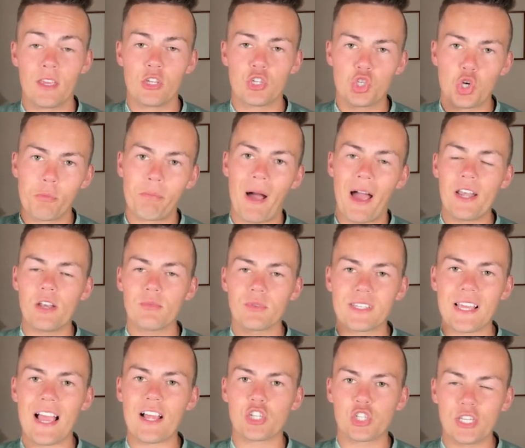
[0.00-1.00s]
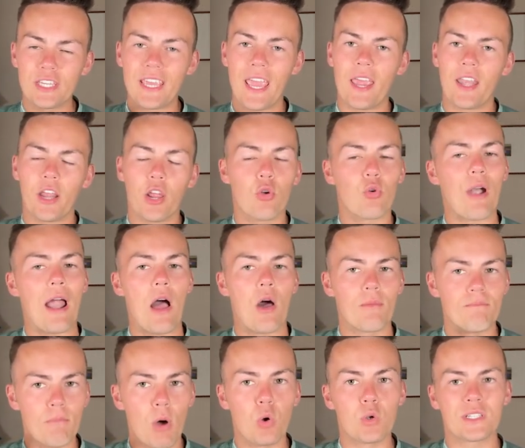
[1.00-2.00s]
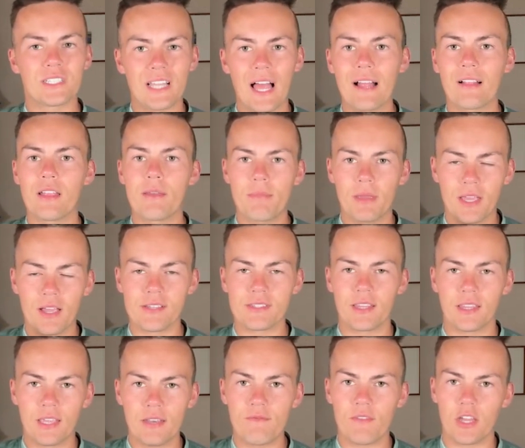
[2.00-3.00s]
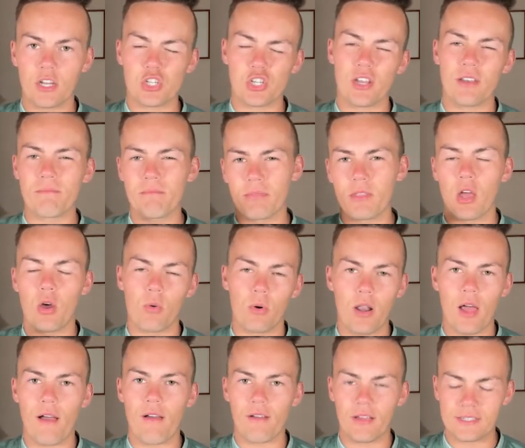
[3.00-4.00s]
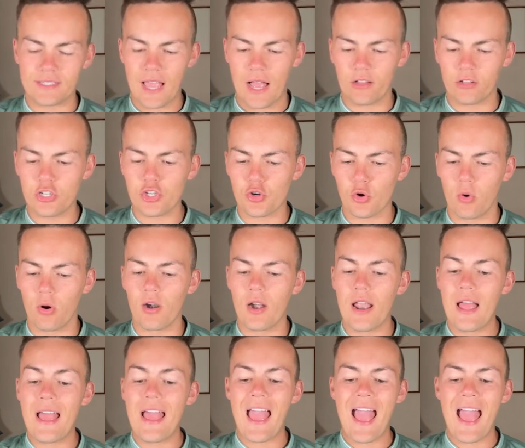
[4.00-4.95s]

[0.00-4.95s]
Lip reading: So Biden was actually gaining ground, most likely because of the conviction, though we're not exactly sure.